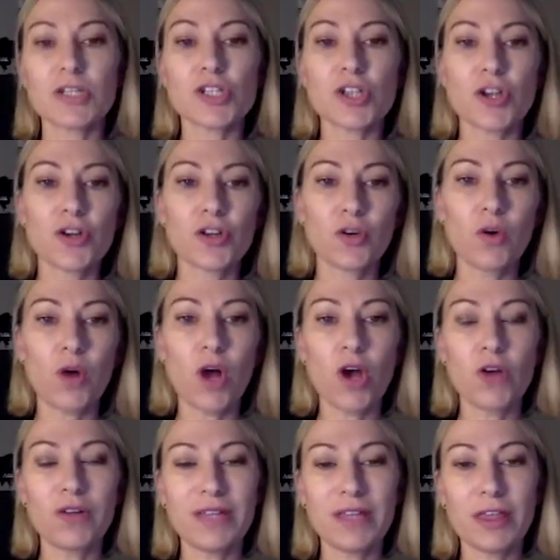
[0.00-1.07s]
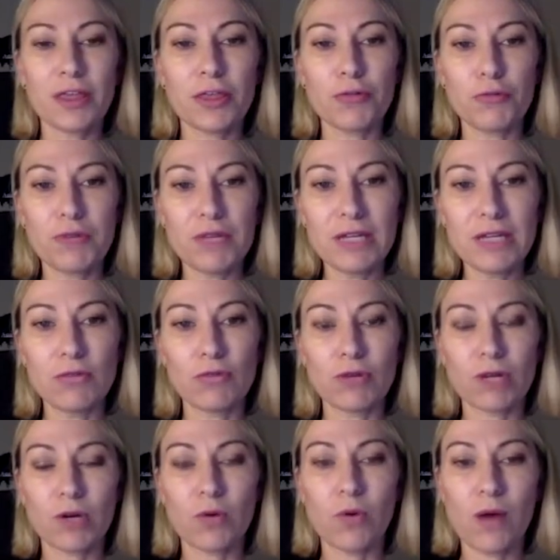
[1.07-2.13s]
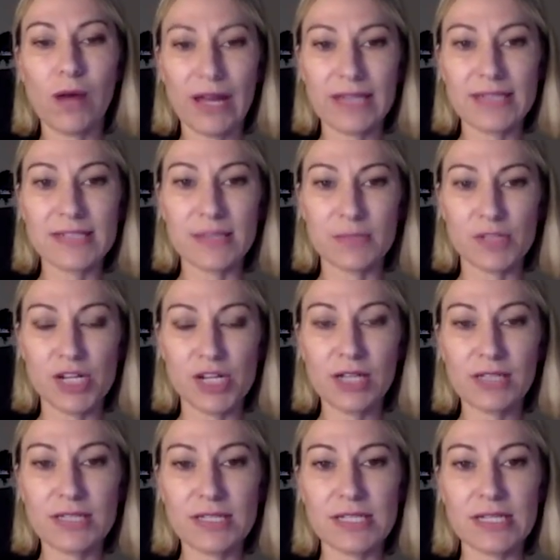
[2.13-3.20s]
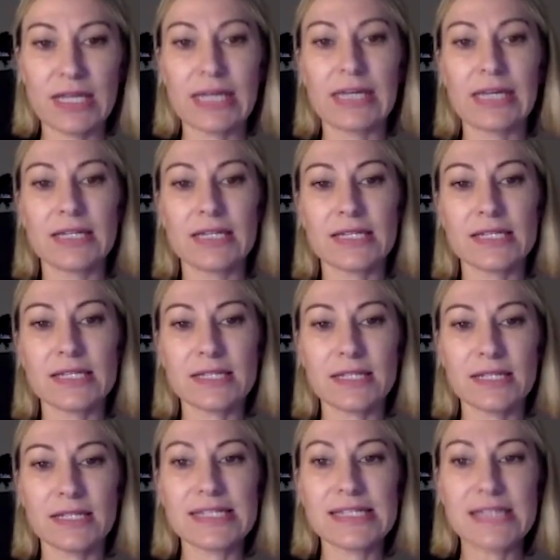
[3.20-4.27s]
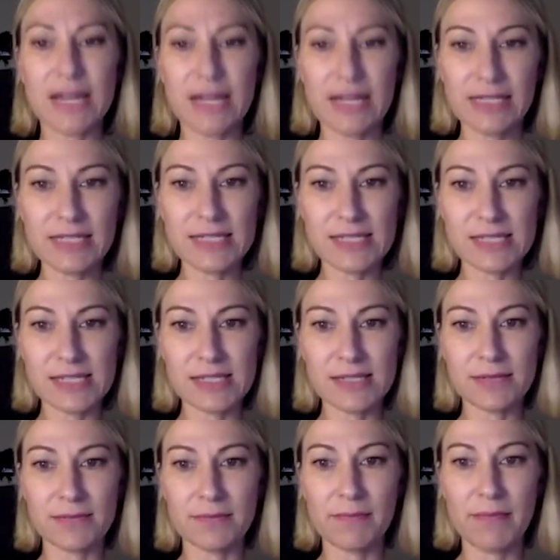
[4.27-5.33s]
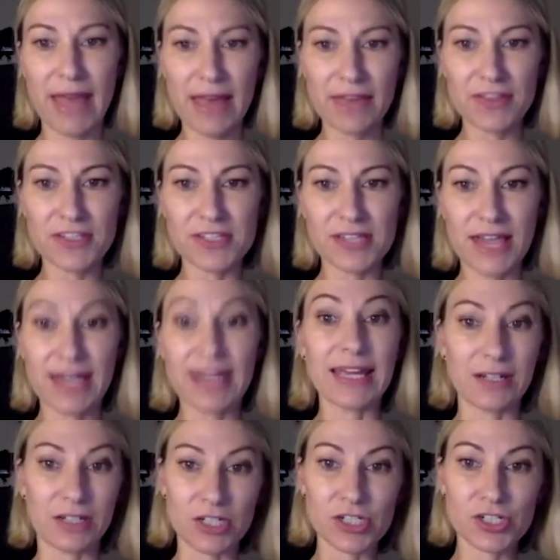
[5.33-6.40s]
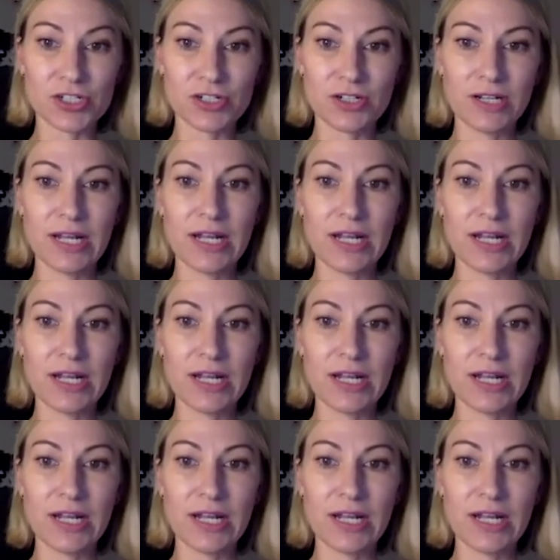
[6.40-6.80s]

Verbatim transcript: So your only three required subjects is science, maths, and English.